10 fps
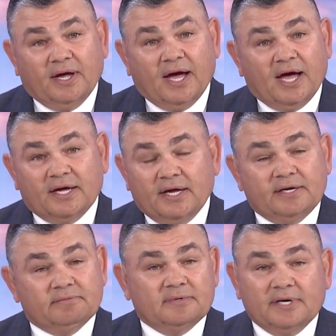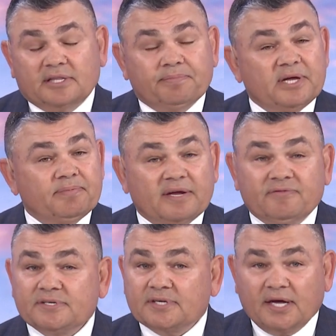And let the people have
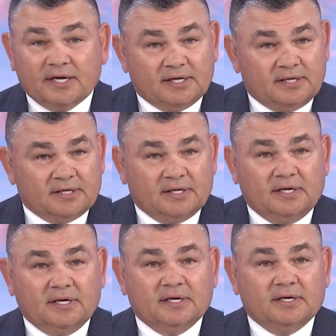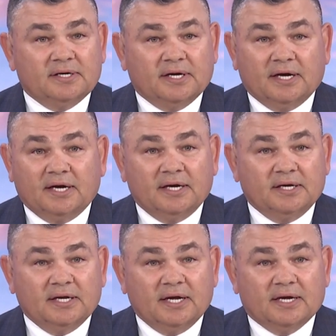their say. And, yeah,
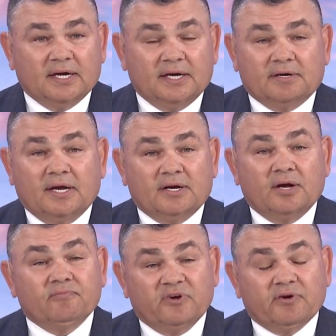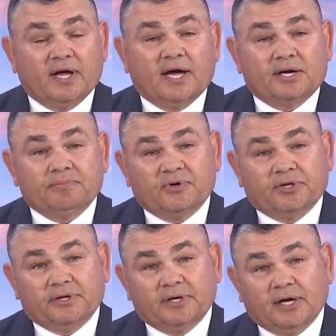and I'm very heartened
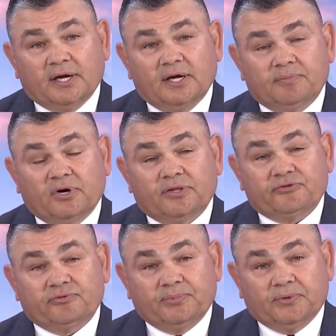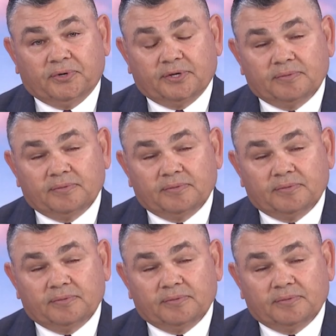by the support.